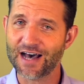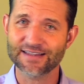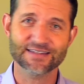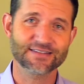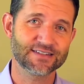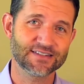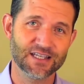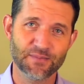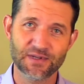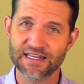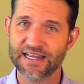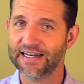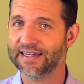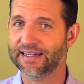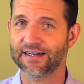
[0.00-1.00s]
less
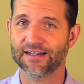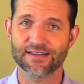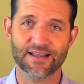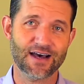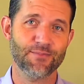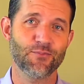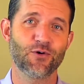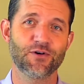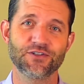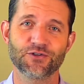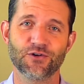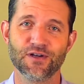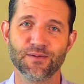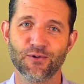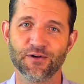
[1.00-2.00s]
intimidating and a lot more
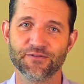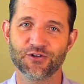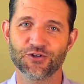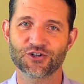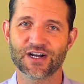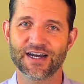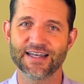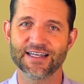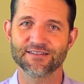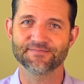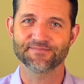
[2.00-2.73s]
enjoyable if you try it.